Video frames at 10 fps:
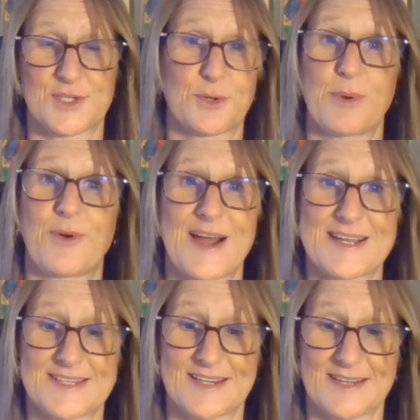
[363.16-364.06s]
or
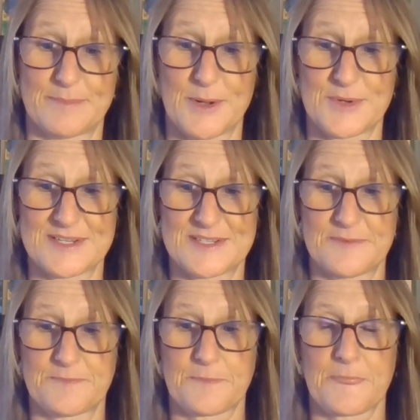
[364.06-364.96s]
procrastinate about it.
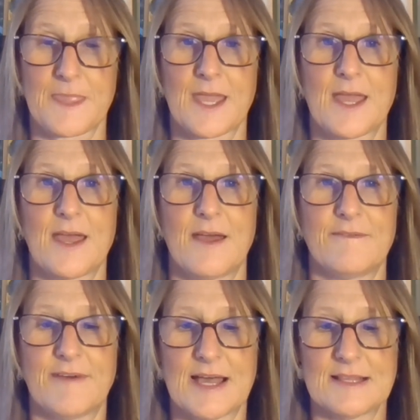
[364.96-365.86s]

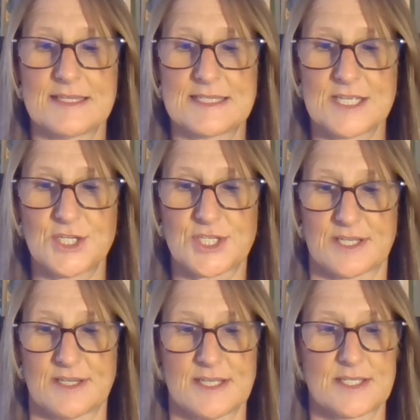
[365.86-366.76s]

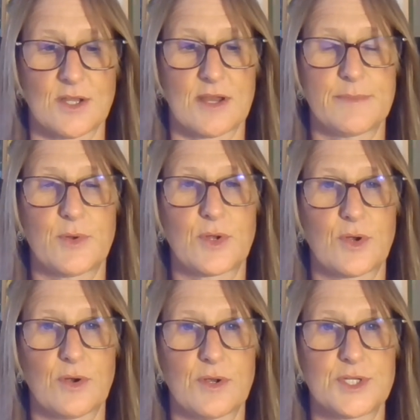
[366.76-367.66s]
Validation is not about
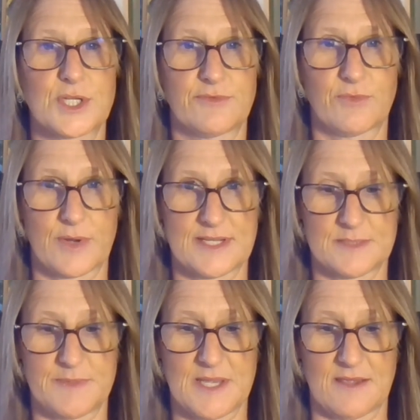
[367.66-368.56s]
encouraging avoidance
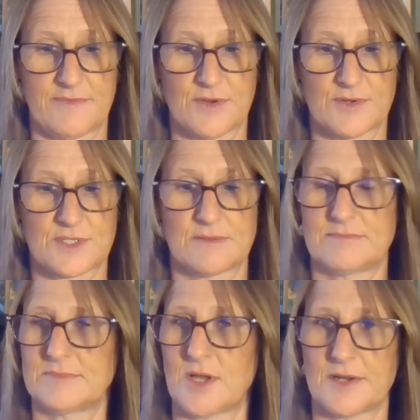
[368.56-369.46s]
behaviors,
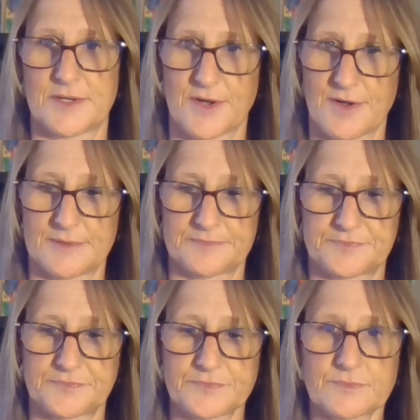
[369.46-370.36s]
not at all.
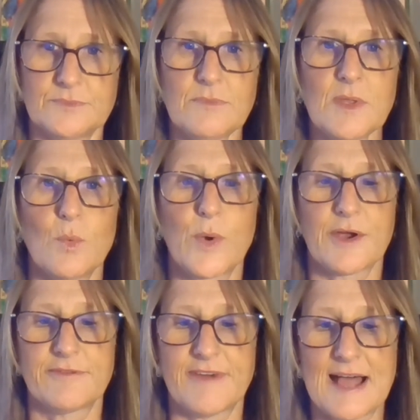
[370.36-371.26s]
We
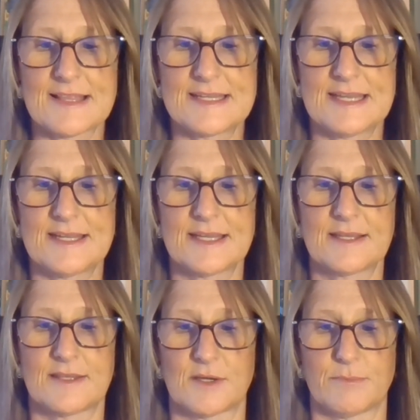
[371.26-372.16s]
are
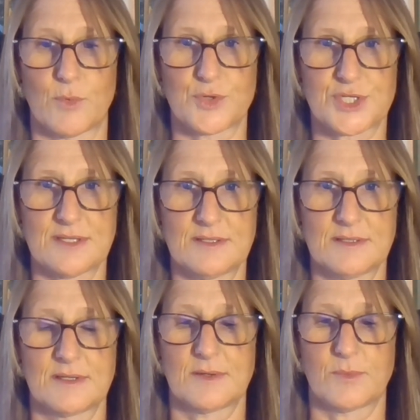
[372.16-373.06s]
validating the emotion
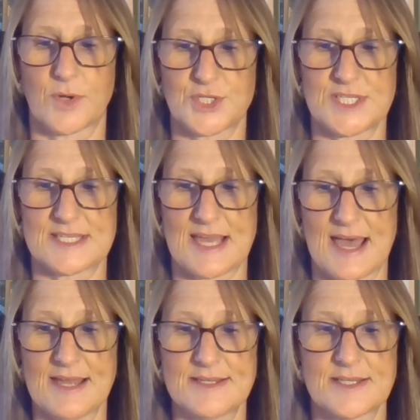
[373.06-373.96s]
where she's
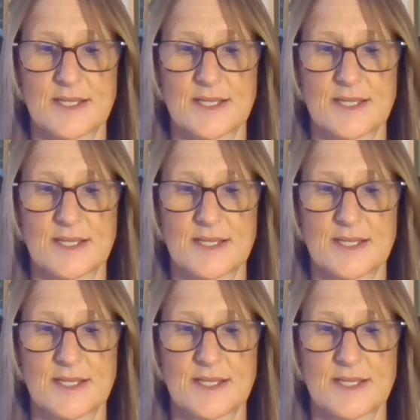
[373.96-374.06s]
at